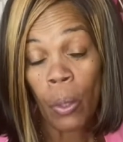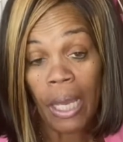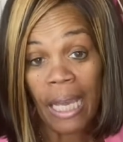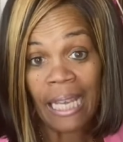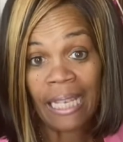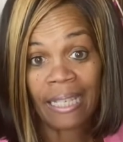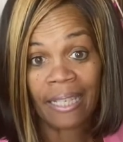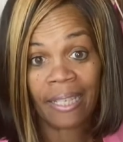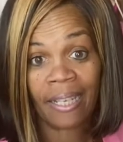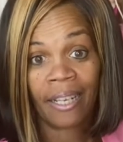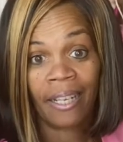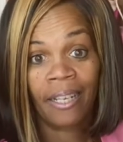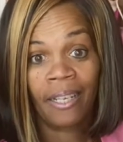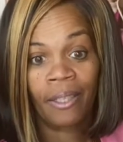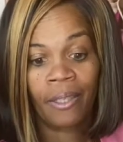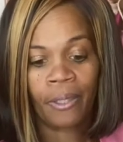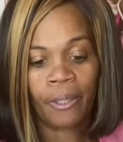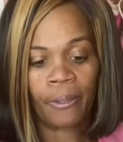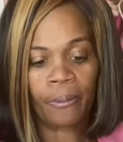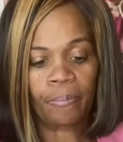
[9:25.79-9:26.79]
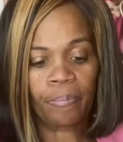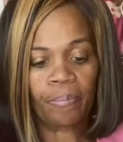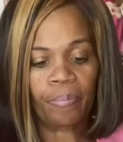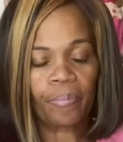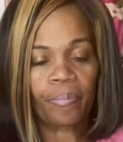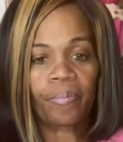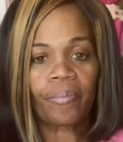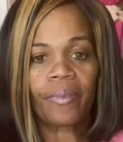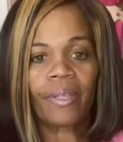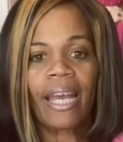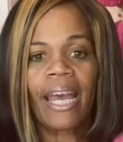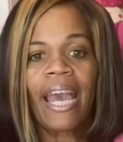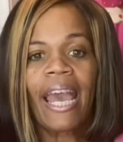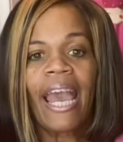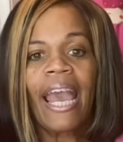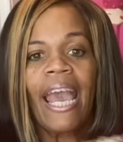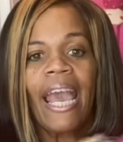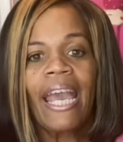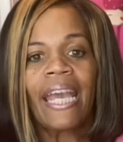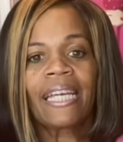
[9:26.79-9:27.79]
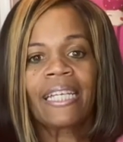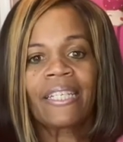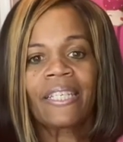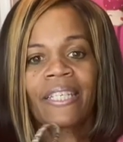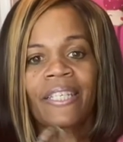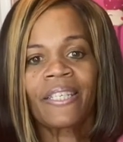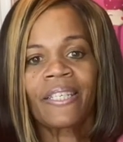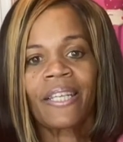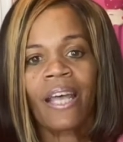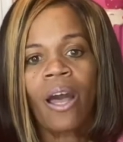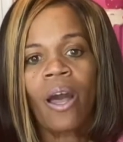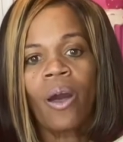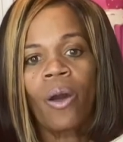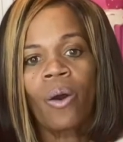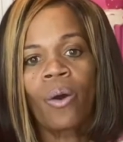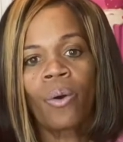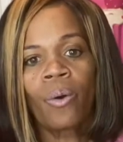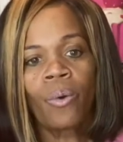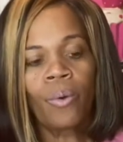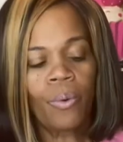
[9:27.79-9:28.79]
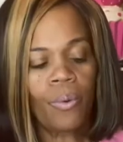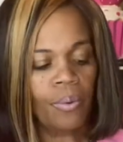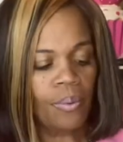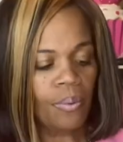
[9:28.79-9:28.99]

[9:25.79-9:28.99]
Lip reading: is the color. And so